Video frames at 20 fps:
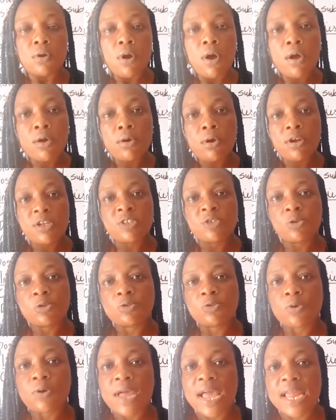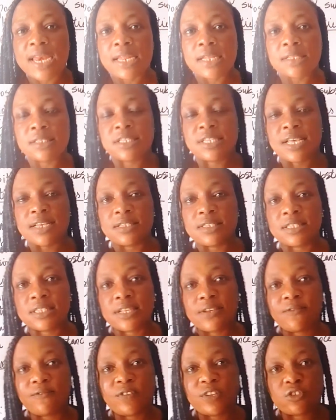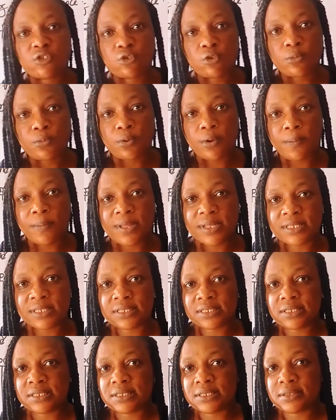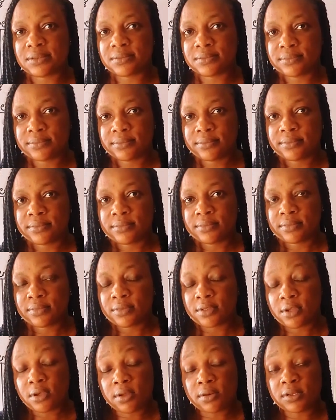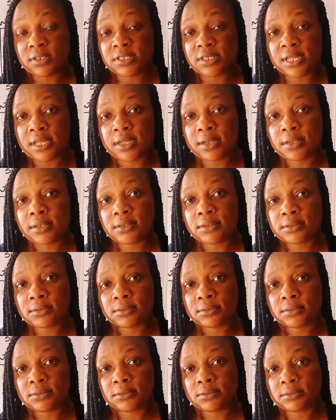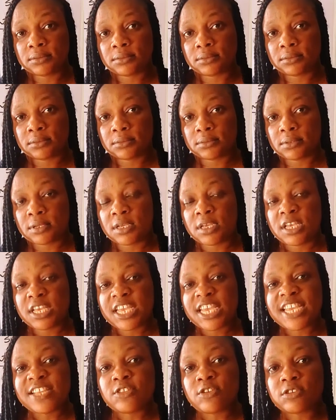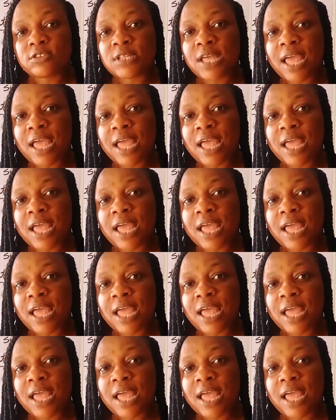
Odour is also an intensive physical property. Understand? It does